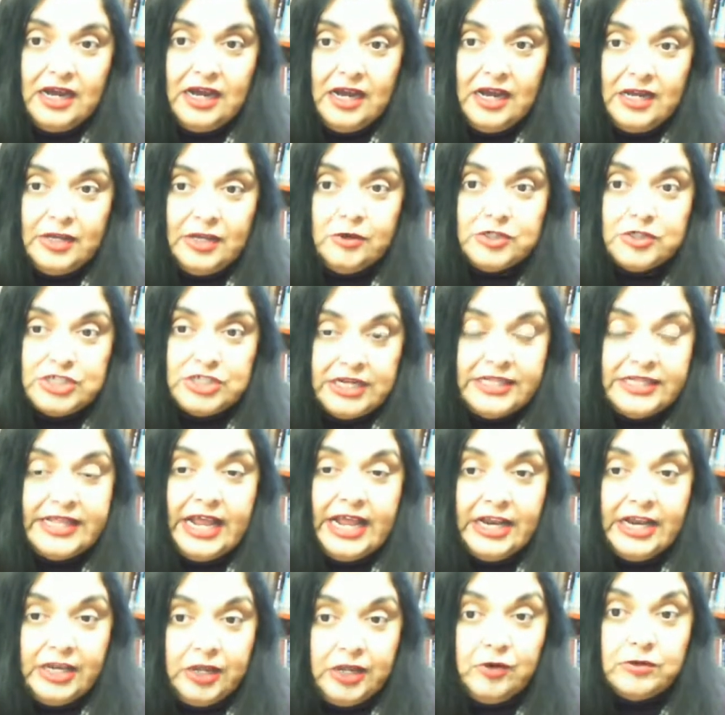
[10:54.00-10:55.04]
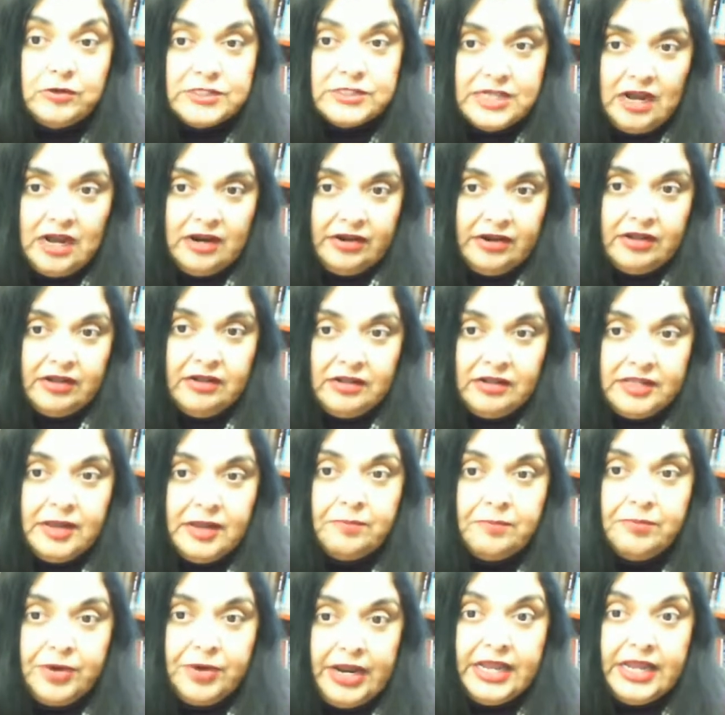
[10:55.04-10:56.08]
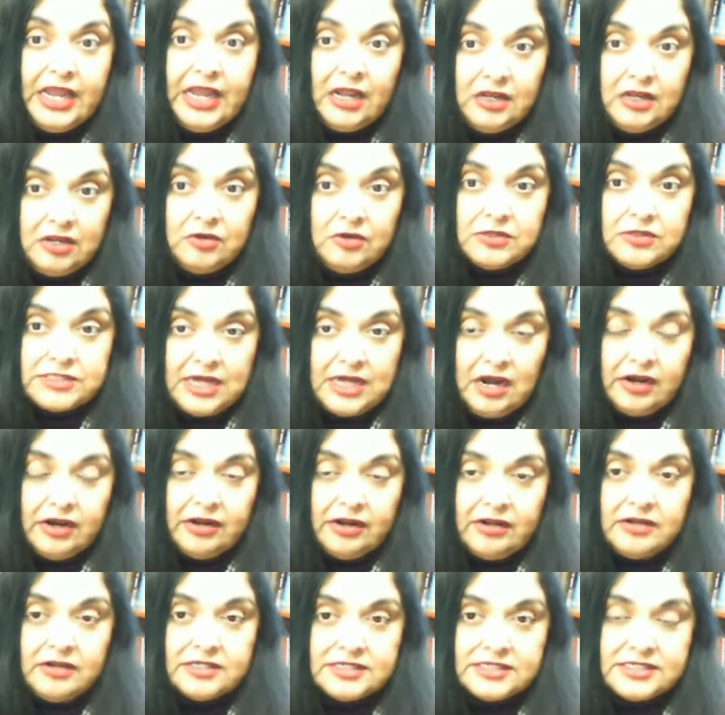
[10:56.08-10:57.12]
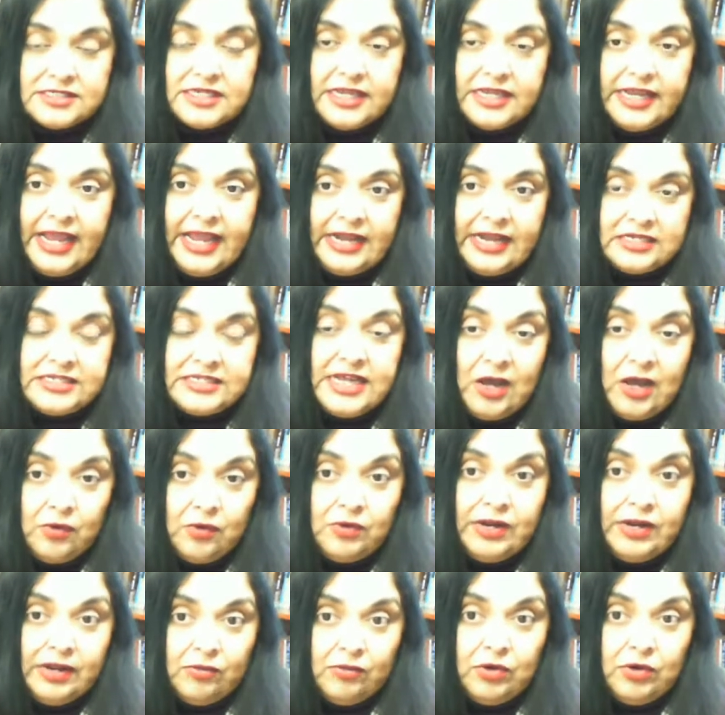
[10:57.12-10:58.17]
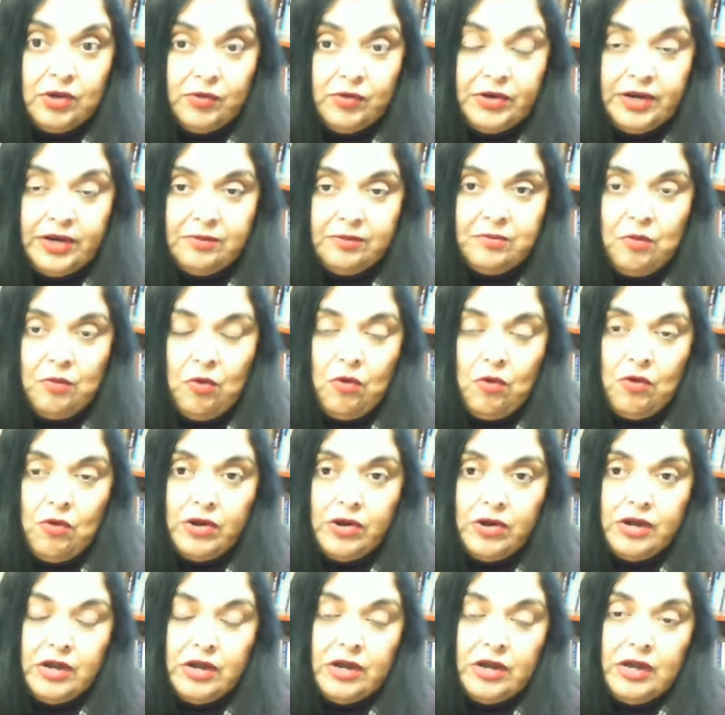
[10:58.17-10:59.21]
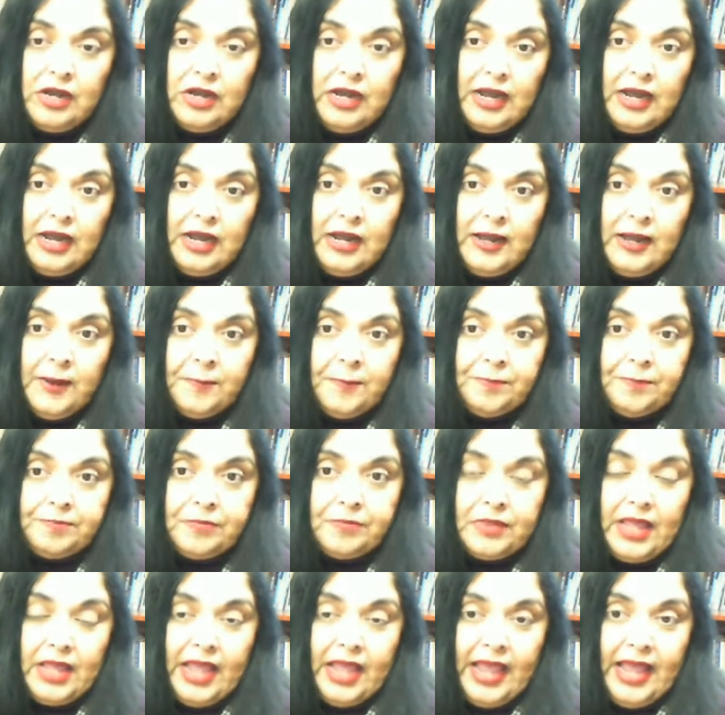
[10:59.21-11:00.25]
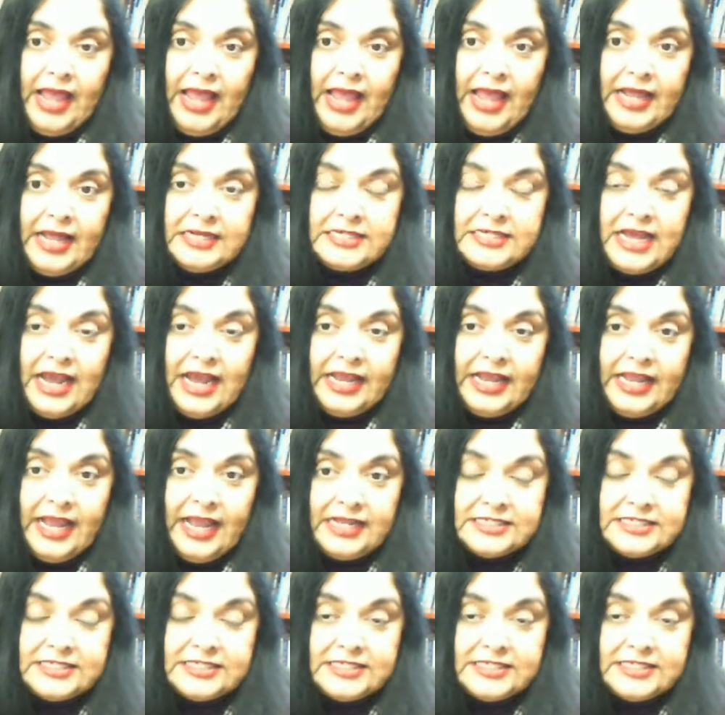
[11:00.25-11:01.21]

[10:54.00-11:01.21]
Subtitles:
usually their news article, their breaking news articles get downloaded more. And I guess,